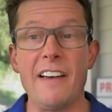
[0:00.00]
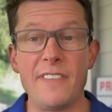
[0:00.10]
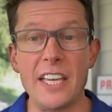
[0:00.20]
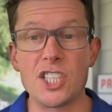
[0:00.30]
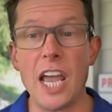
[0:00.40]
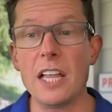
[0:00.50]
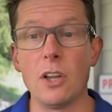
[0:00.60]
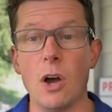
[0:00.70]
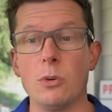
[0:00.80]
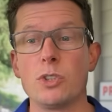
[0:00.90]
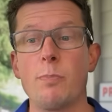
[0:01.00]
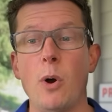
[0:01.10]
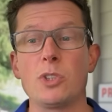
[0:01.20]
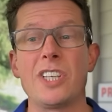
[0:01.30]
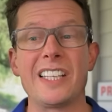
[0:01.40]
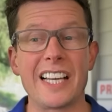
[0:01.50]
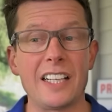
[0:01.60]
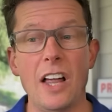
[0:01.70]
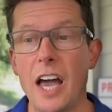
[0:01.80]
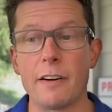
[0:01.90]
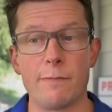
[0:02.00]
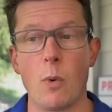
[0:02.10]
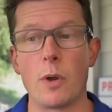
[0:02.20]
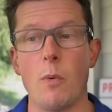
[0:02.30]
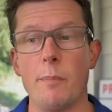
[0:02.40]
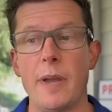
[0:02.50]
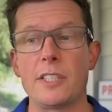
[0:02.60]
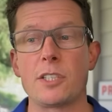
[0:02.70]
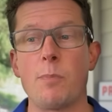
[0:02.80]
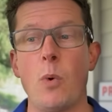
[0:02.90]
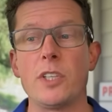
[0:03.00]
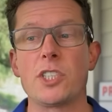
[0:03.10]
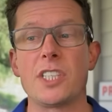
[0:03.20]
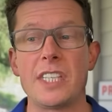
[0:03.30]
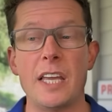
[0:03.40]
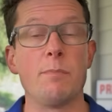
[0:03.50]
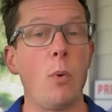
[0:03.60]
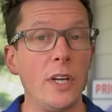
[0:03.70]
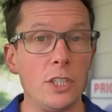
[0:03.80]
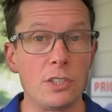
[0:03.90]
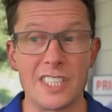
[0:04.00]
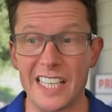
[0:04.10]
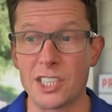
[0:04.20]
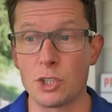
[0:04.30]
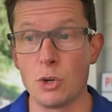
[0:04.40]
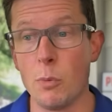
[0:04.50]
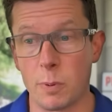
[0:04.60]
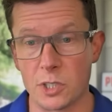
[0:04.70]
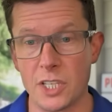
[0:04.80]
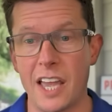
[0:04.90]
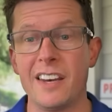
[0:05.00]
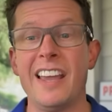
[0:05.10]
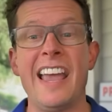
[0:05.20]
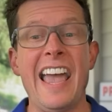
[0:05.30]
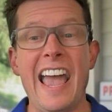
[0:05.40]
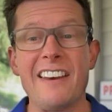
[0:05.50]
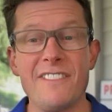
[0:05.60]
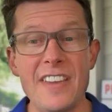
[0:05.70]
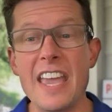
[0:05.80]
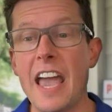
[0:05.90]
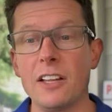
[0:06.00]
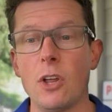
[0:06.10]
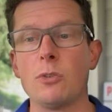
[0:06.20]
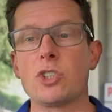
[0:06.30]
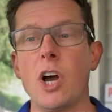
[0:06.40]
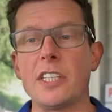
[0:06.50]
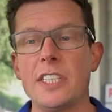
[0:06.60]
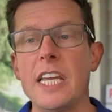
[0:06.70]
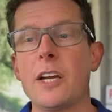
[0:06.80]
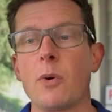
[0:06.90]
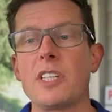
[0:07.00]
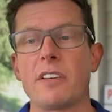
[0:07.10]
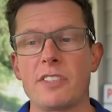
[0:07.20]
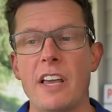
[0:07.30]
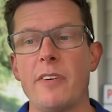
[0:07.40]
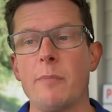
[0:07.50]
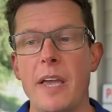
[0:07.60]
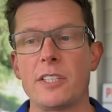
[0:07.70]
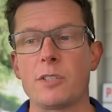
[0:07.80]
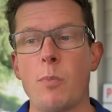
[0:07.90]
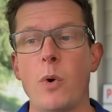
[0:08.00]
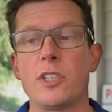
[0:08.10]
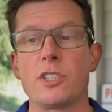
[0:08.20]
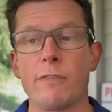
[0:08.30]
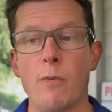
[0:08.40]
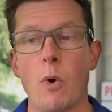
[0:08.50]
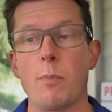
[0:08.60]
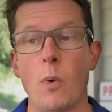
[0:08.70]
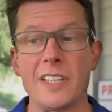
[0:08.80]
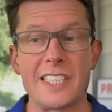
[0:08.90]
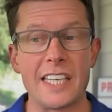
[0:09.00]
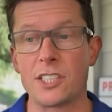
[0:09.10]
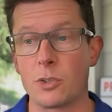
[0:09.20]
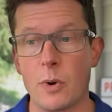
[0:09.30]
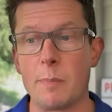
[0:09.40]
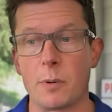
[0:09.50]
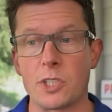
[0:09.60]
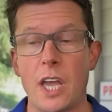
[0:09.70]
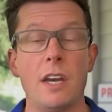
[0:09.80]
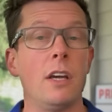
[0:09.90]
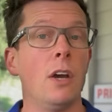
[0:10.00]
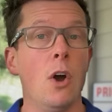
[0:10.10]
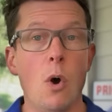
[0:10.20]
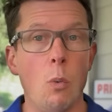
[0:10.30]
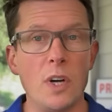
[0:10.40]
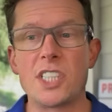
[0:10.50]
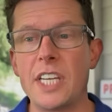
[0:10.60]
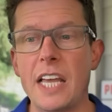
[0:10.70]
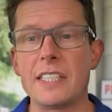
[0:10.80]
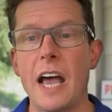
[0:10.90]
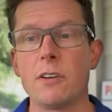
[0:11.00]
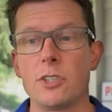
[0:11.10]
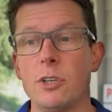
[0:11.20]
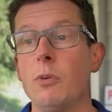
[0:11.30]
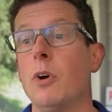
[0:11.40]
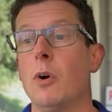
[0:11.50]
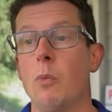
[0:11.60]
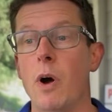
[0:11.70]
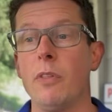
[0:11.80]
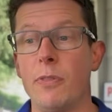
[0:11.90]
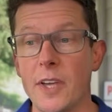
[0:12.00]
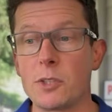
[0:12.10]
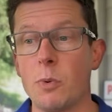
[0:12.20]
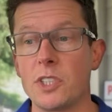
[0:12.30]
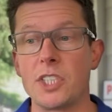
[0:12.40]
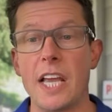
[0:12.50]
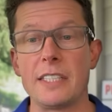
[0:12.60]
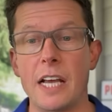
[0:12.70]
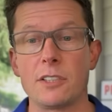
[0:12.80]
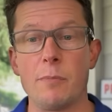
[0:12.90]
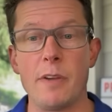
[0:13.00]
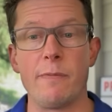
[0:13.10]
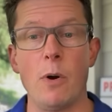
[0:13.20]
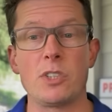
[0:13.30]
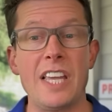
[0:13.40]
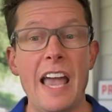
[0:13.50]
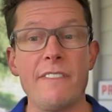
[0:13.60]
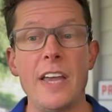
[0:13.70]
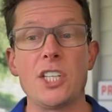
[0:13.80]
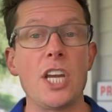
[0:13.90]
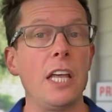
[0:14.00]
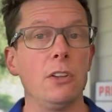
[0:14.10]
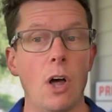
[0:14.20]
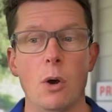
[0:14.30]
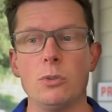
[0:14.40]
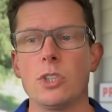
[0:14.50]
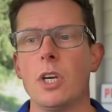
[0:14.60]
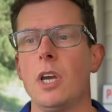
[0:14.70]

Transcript: FHA loans posted a decline of 41 basis points to 10.62%. And VA loans saw a decrease of 7 basis points to 4.63%. What stands out to you? Well, this one stands out to me, folks. The FHA loans